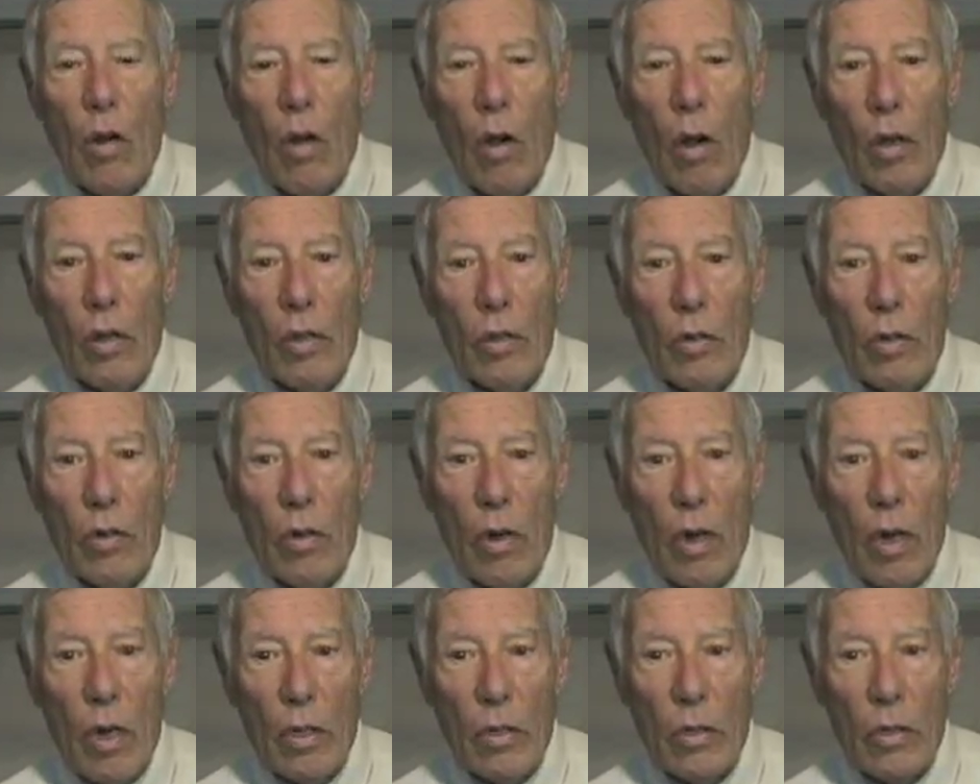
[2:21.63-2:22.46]
harden your
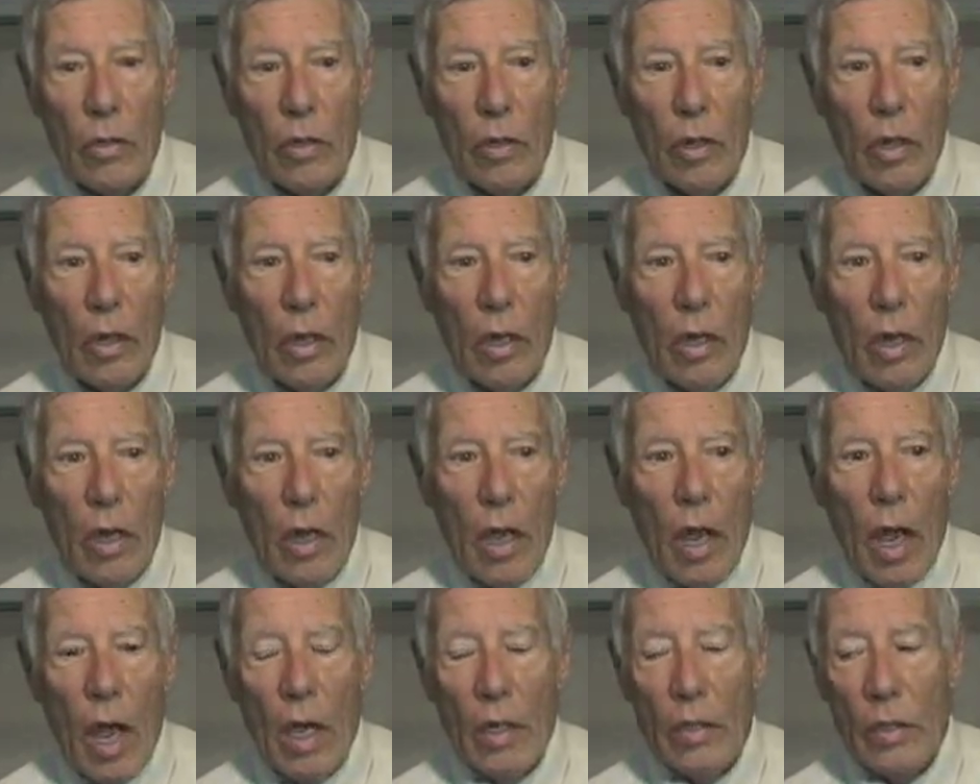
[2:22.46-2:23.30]
hearts
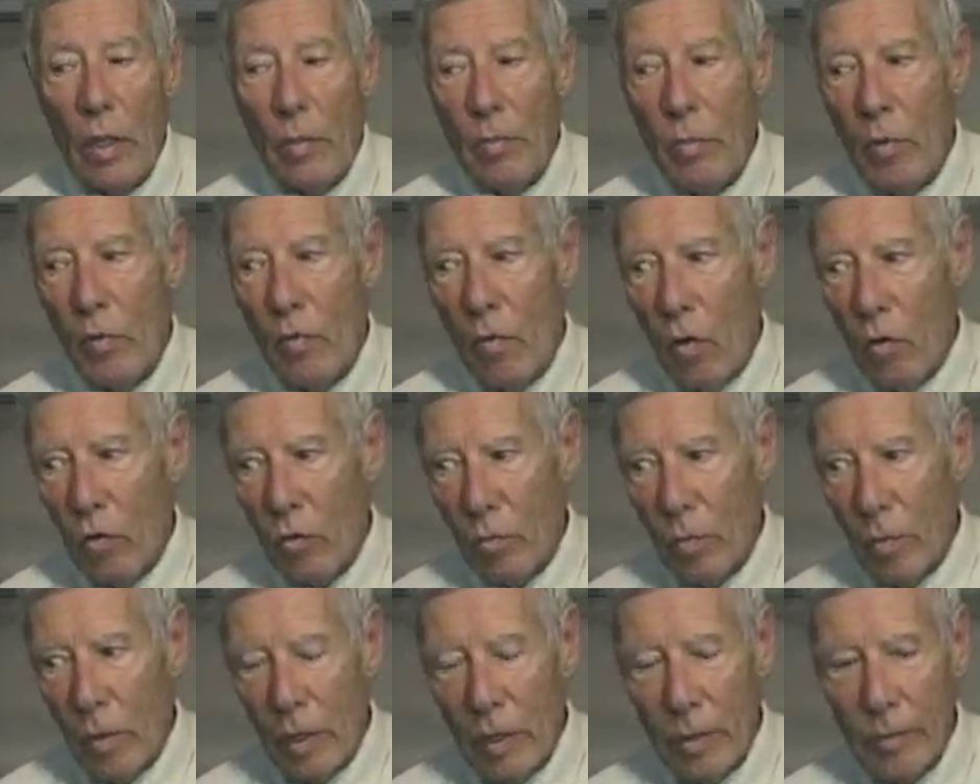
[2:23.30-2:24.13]
as they
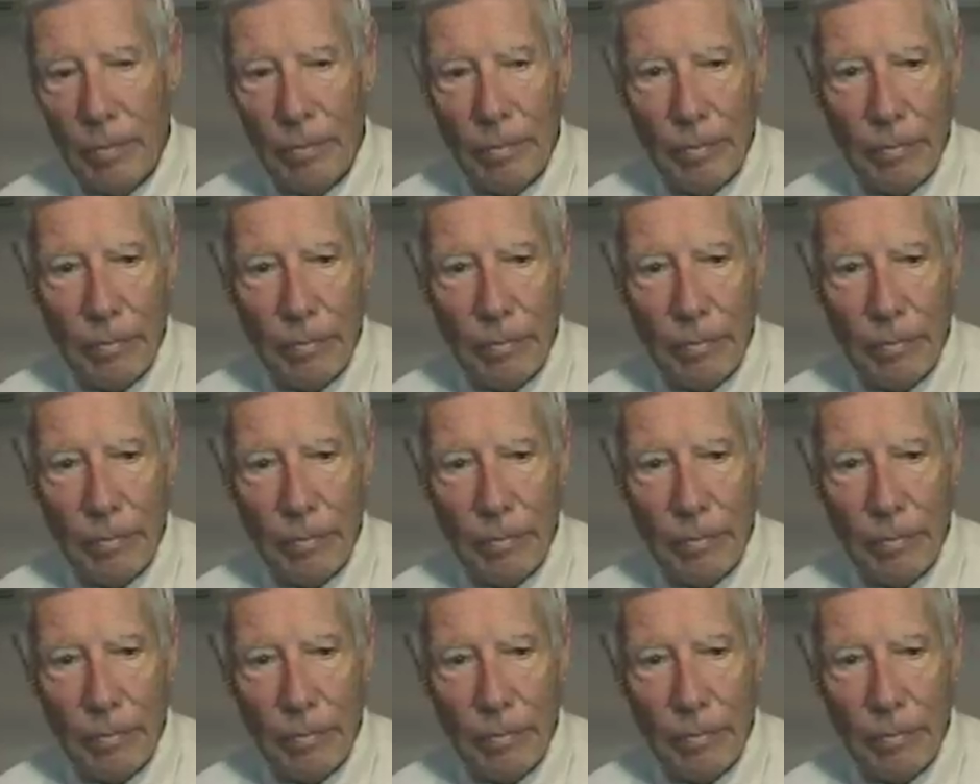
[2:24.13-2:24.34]
provoked me.